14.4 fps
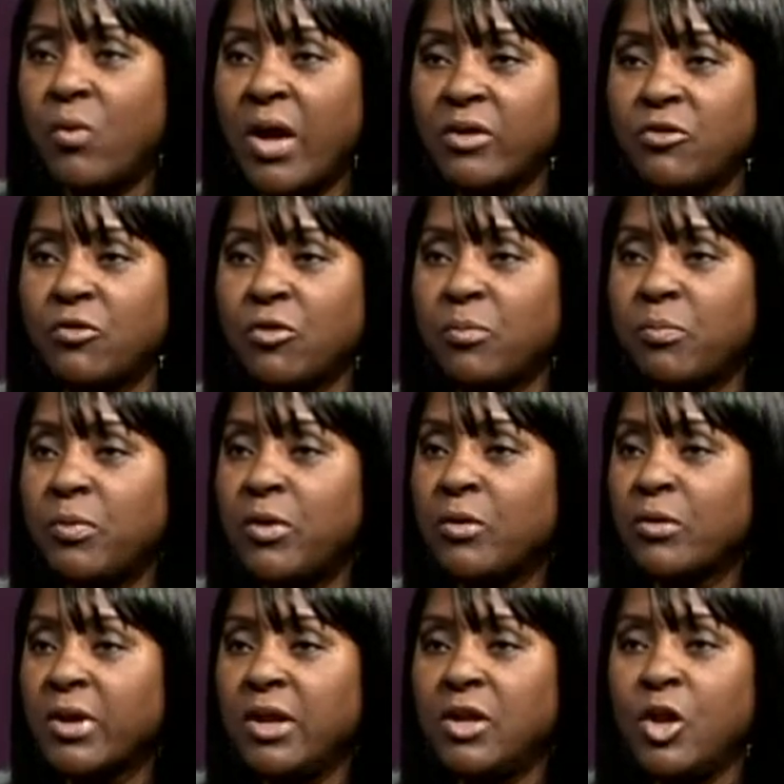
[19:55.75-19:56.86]
watch for
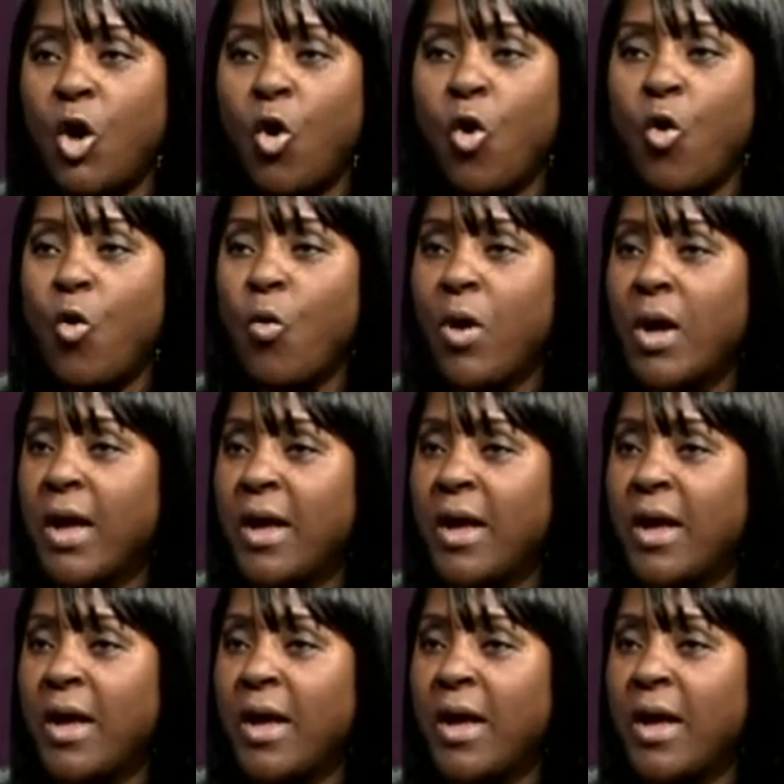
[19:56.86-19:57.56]
purely no